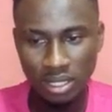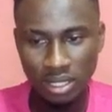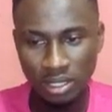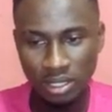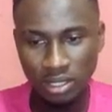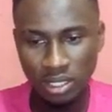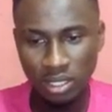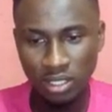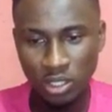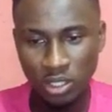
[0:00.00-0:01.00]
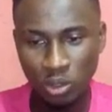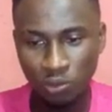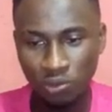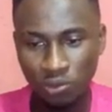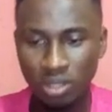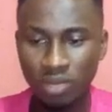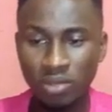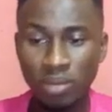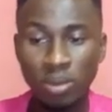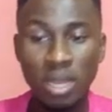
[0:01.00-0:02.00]
and a list of
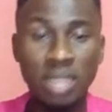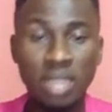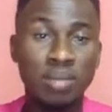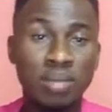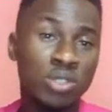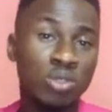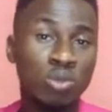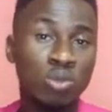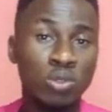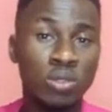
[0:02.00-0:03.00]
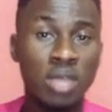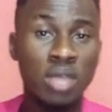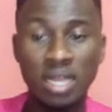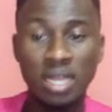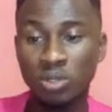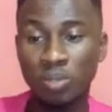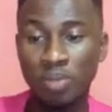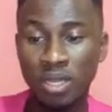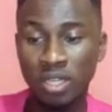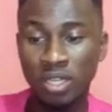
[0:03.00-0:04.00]
available items you could add to the
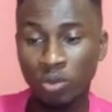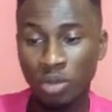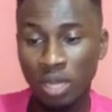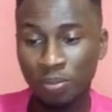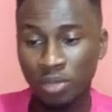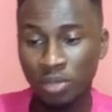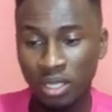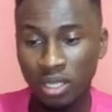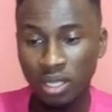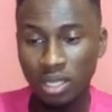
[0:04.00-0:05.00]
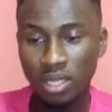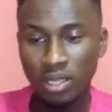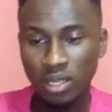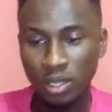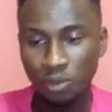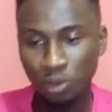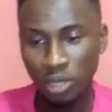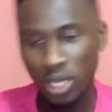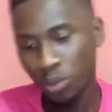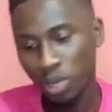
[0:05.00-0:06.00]
panel will appear. For
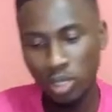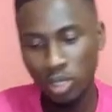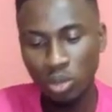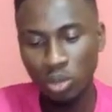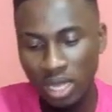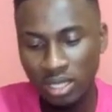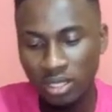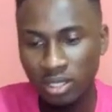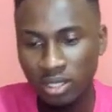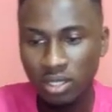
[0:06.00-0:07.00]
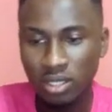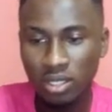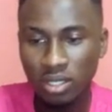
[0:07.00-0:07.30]
now, I'm just going to add in